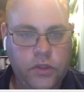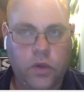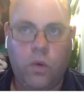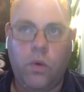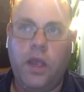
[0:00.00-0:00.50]

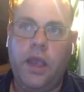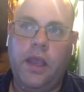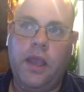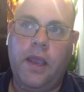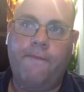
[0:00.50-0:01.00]
So
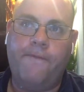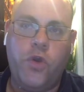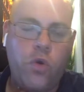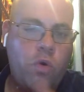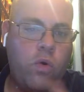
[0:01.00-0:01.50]
if
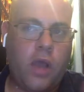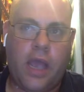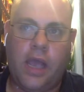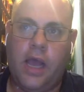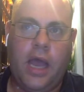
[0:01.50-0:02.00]
you
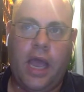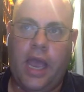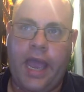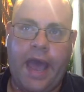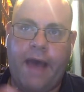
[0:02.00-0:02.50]

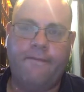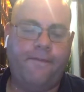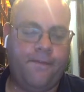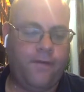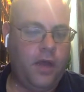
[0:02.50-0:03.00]
have
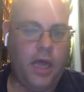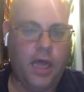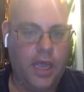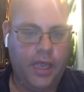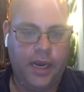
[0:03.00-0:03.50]

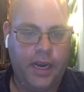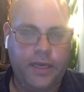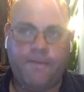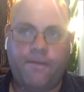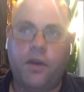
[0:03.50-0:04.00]
an
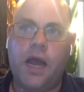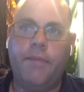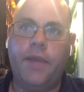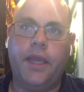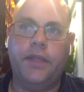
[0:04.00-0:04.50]
idea for a
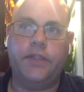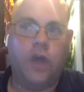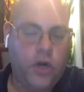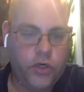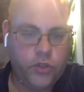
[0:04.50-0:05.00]
comic and it's
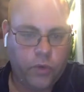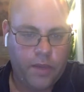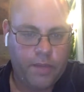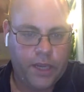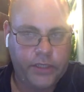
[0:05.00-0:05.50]

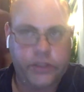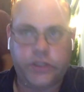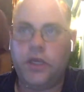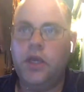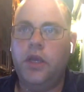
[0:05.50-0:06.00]
120 pages,
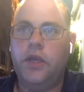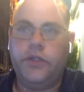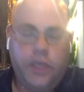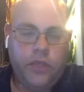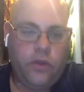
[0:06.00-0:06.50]
you're
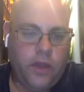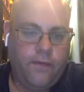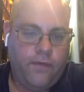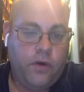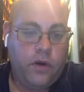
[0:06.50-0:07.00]
saying you're
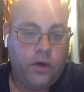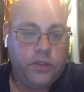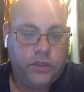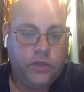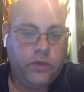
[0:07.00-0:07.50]
looking for an
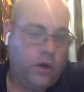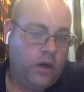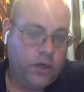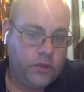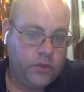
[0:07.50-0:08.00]
artist to do
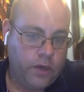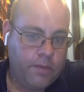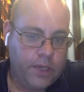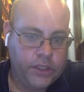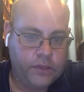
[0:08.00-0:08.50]
120
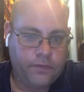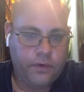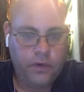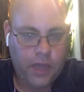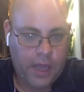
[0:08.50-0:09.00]
pages for
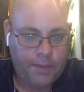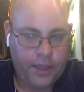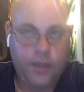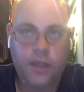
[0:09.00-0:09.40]
your comic.